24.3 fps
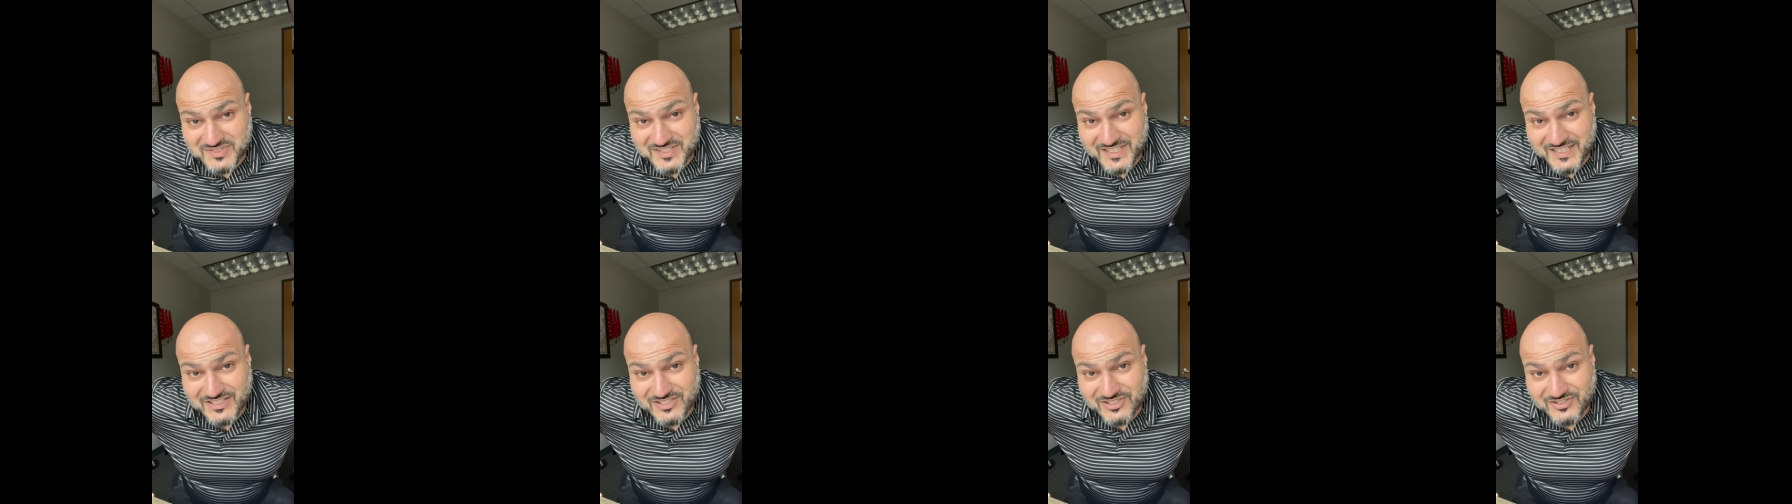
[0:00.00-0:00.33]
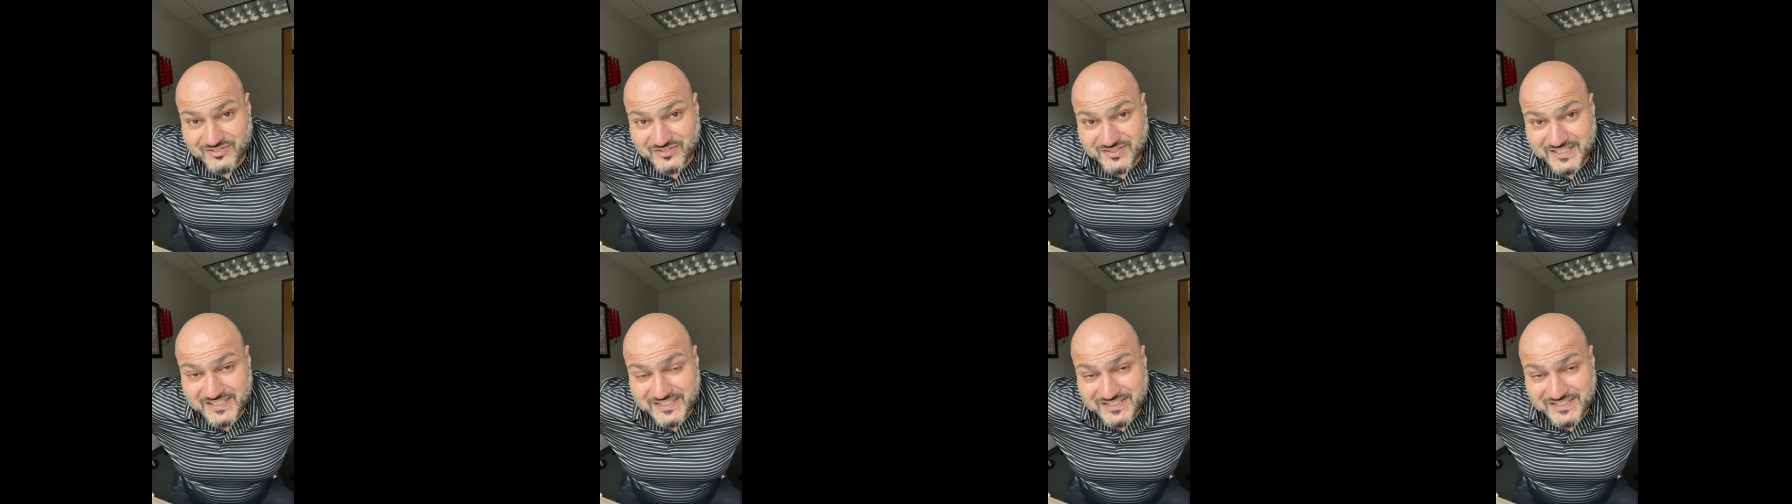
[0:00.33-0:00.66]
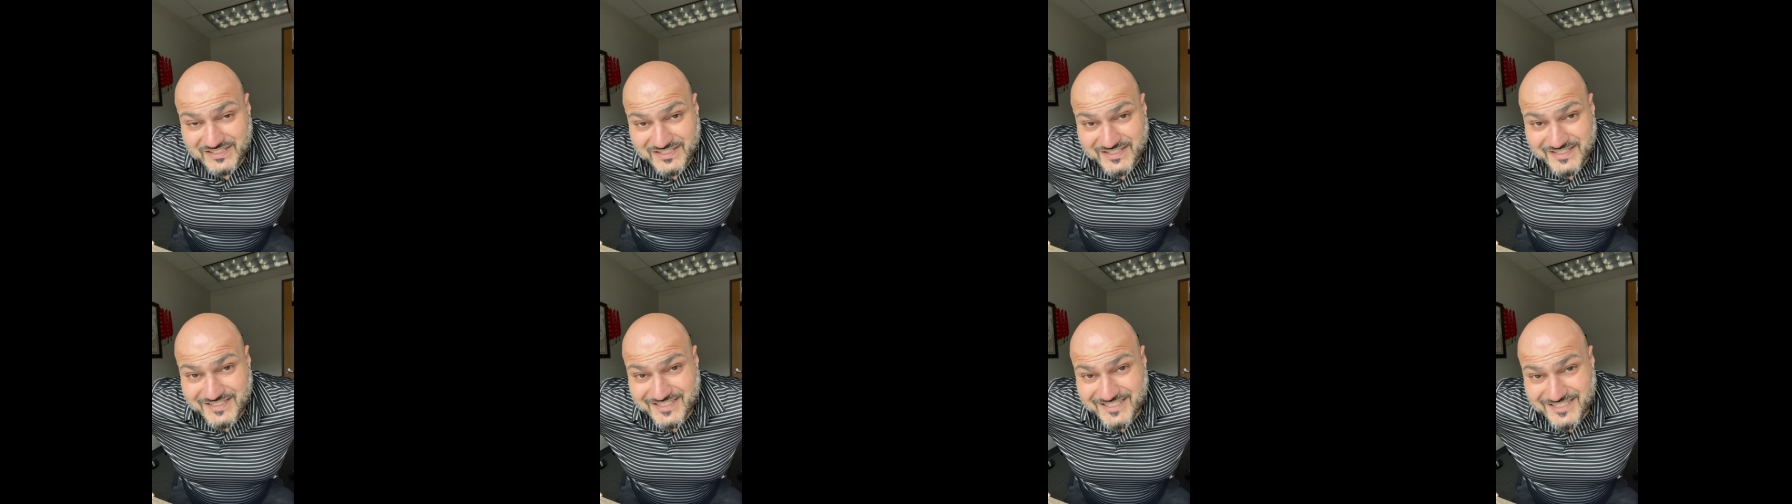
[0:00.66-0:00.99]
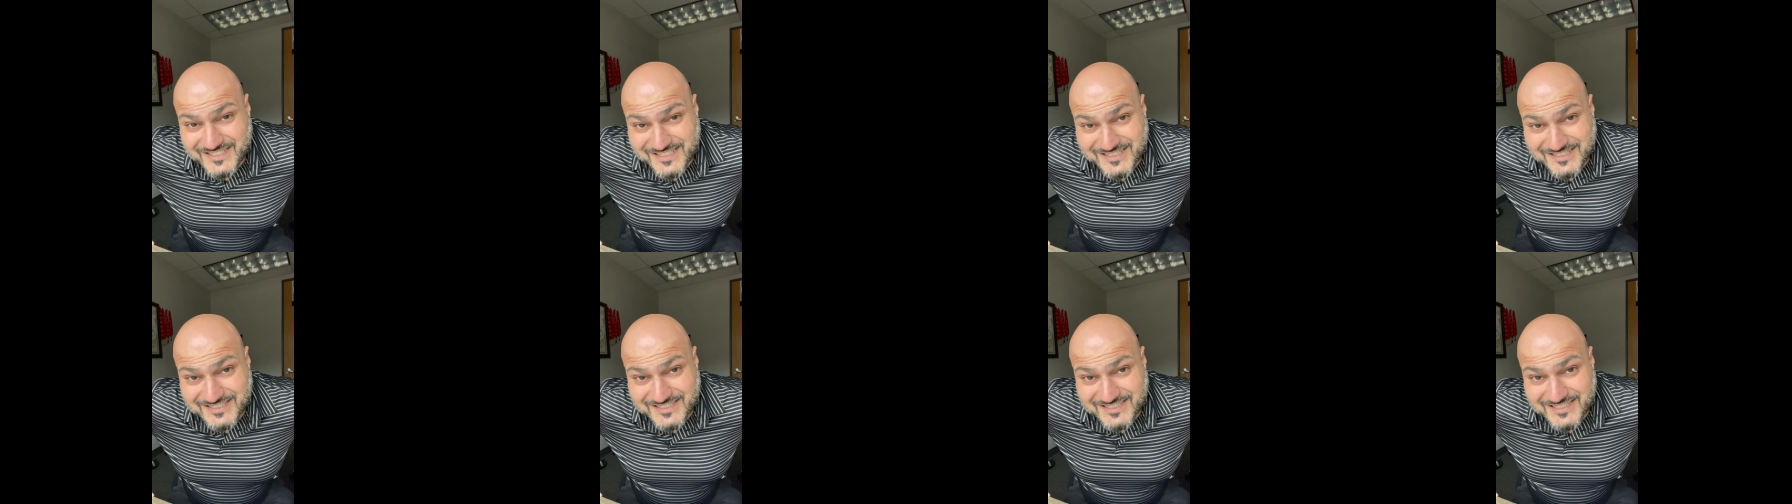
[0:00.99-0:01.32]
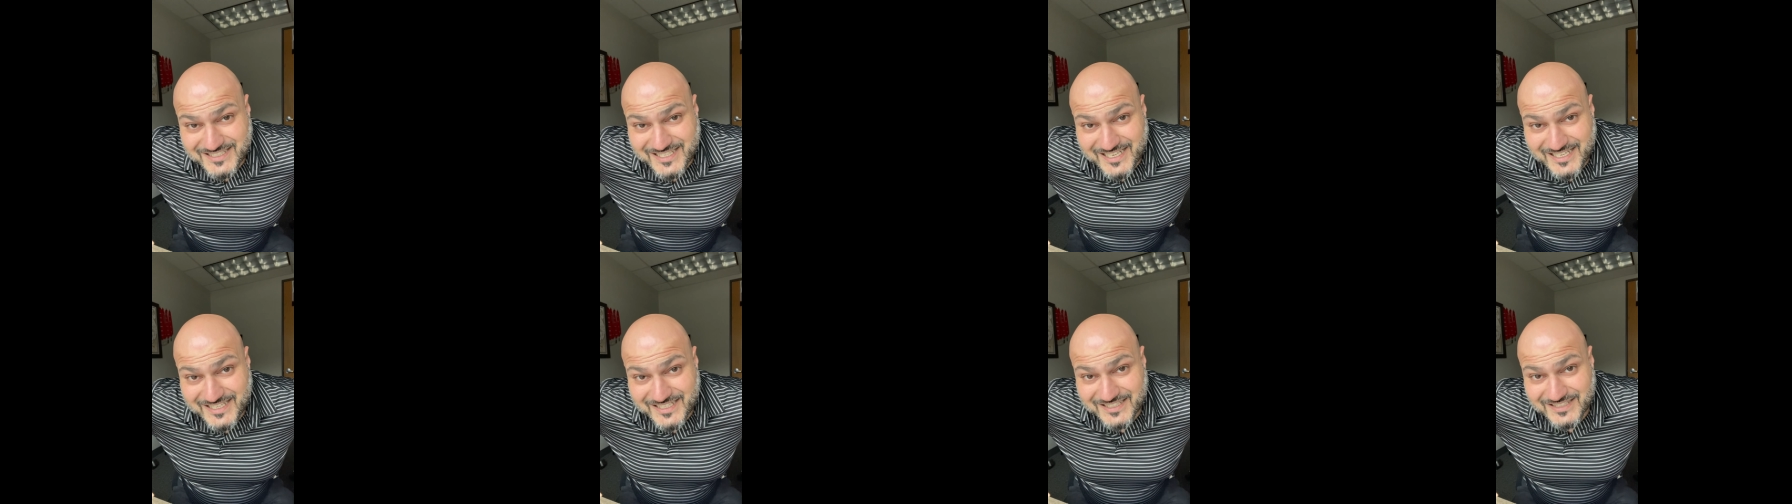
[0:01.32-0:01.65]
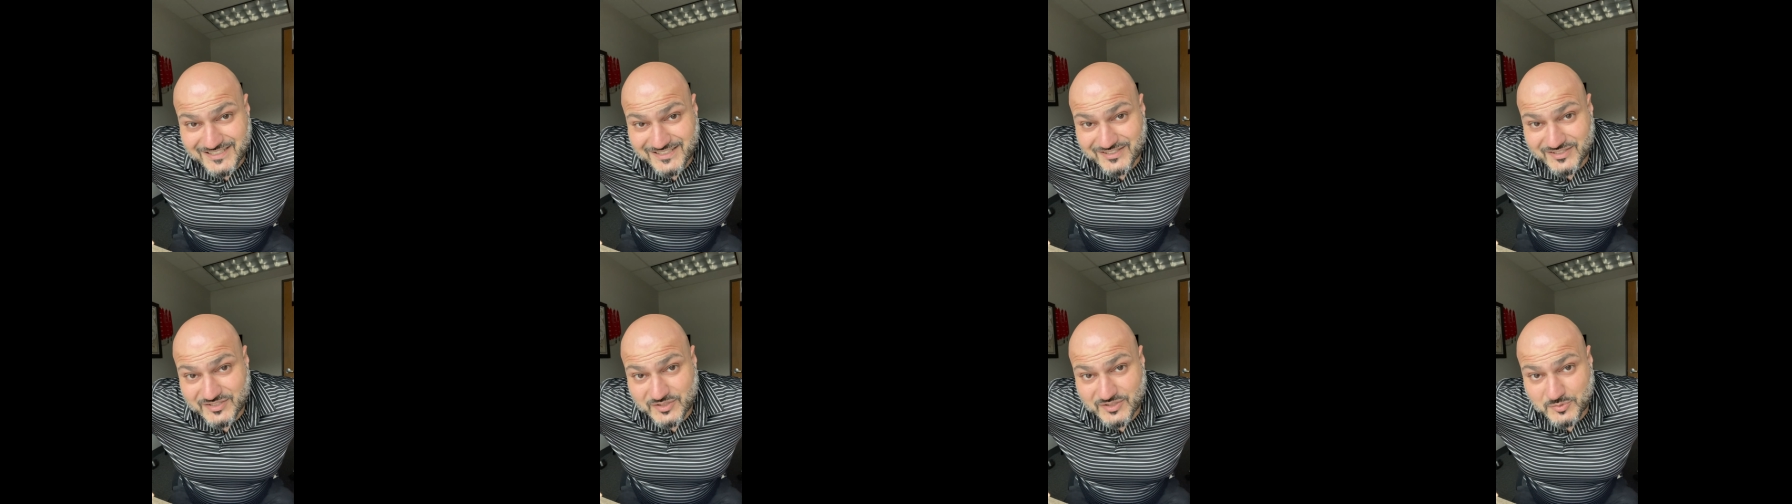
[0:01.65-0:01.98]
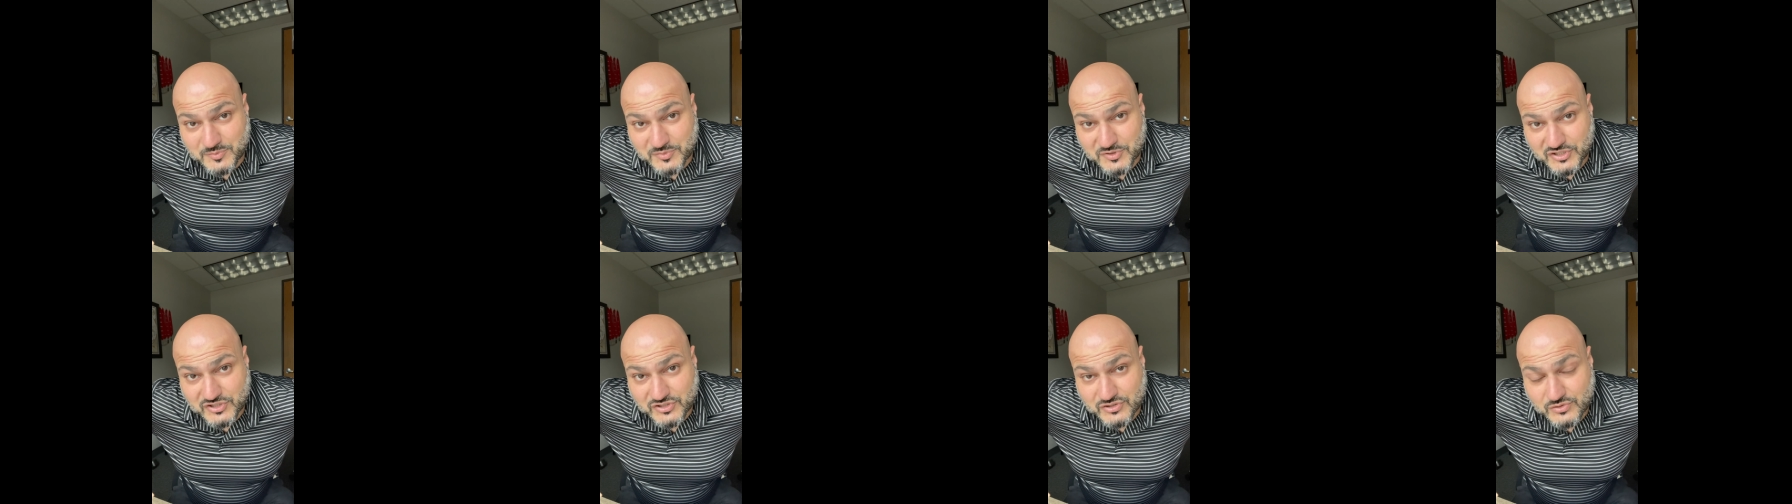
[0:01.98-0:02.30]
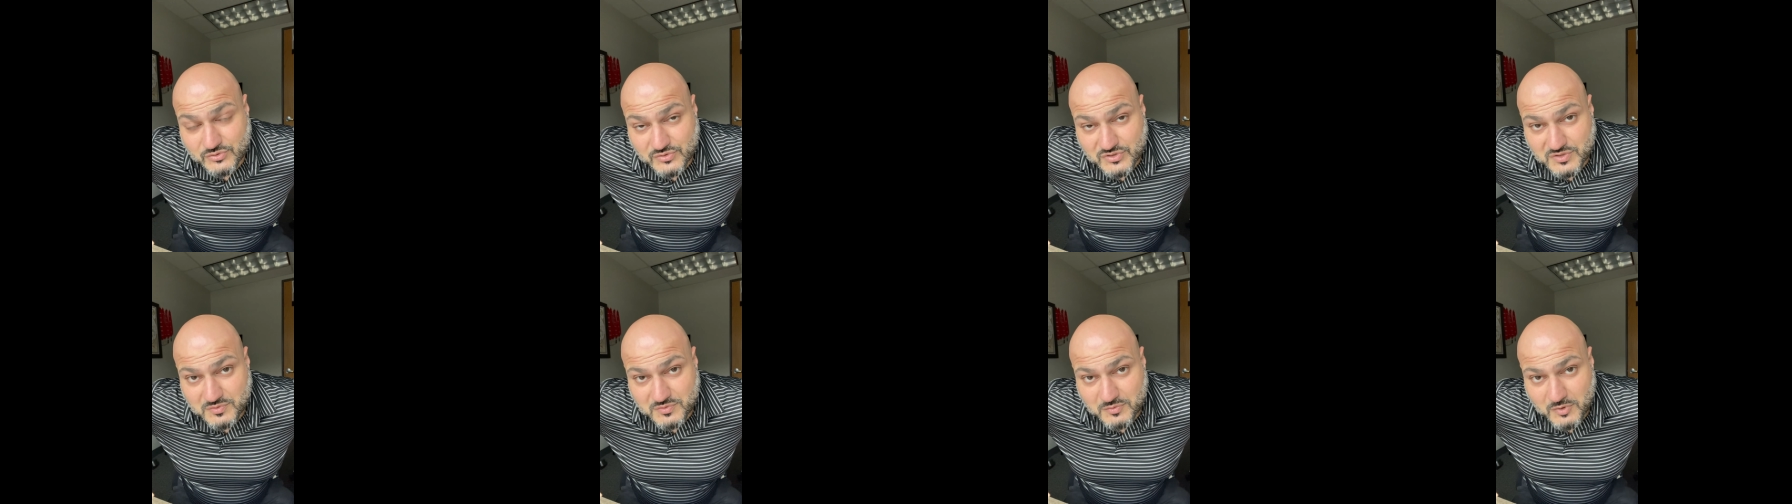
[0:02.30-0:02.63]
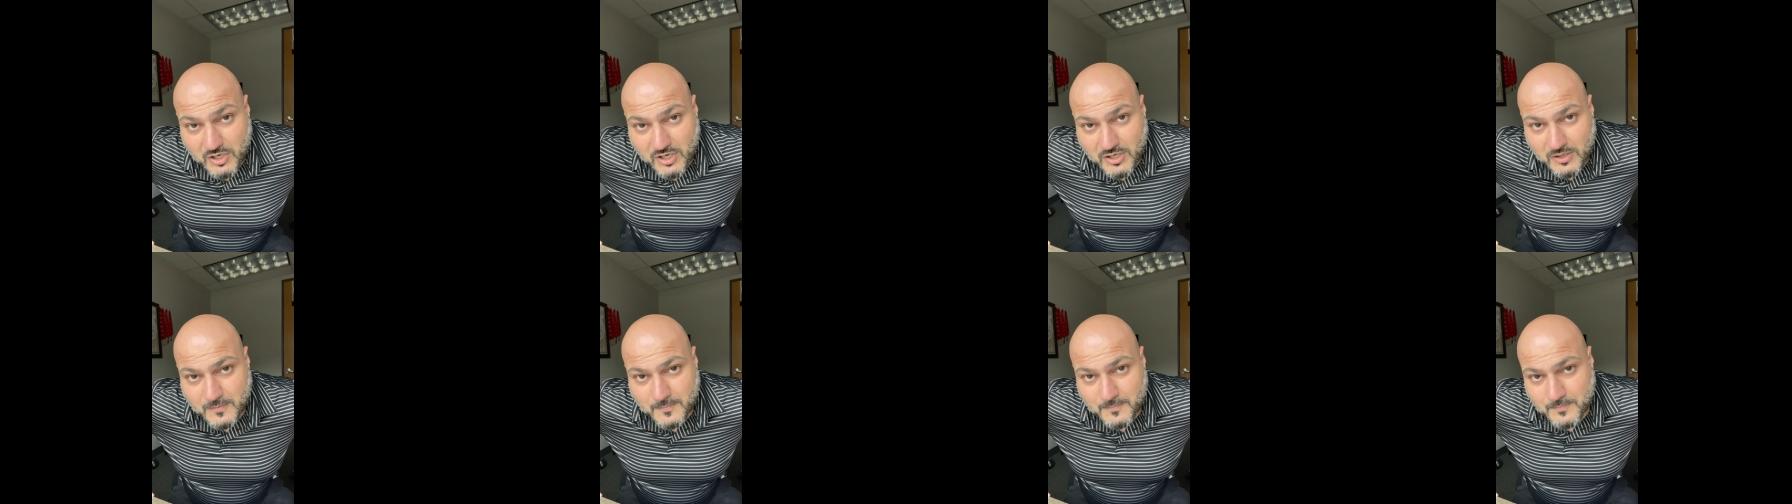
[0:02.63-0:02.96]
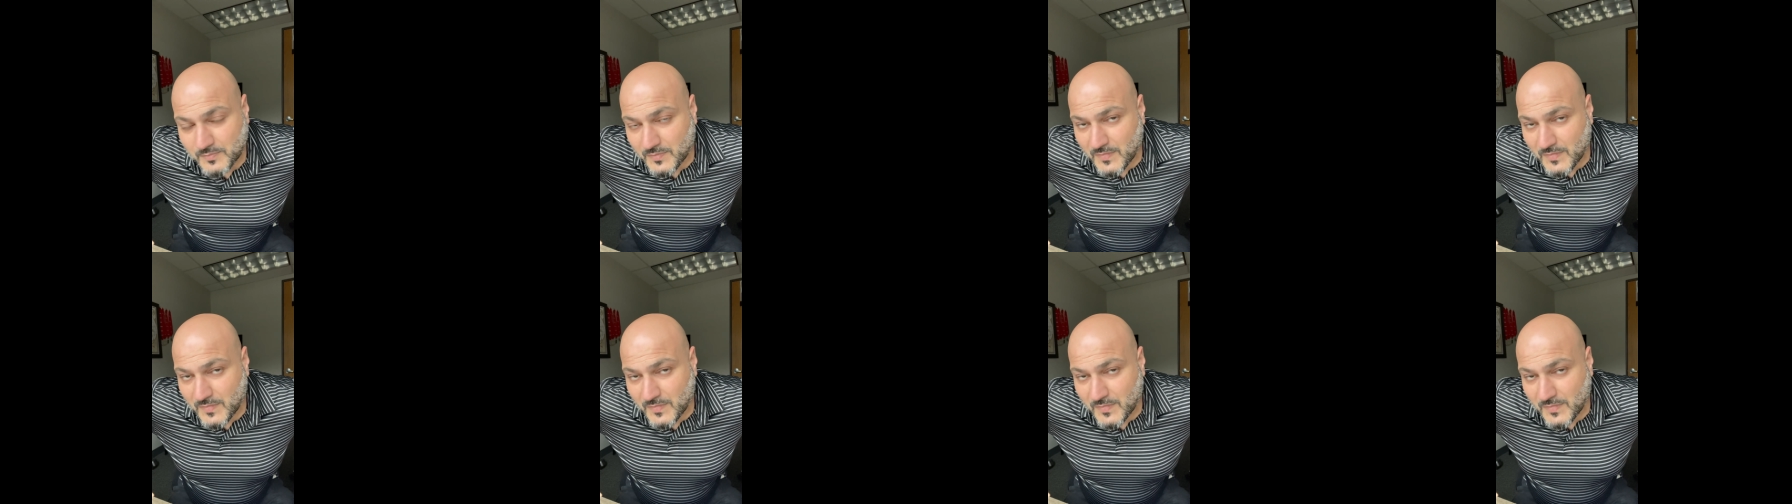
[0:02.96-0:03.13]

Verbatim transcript: that you're in is just getting a little bit too small,